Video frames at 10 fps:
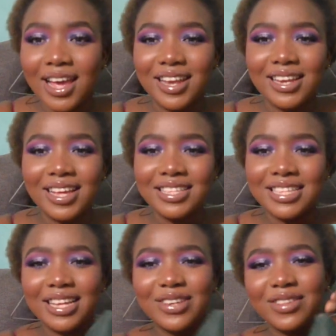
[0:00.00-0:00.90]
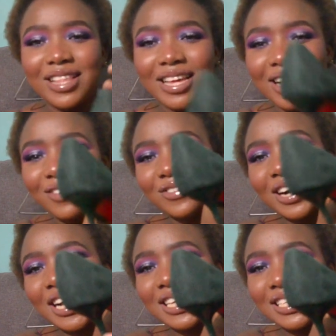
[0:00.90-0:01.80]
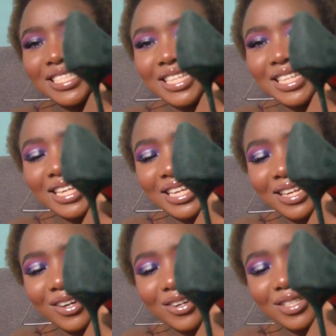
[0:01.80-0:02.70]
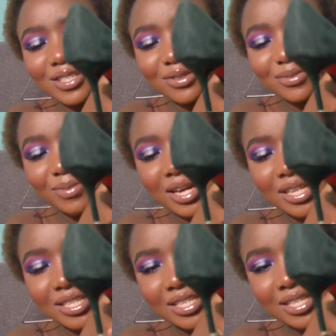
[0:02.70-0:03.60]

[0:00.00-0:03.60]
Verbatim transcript: and yes i know they have a kitten heel also but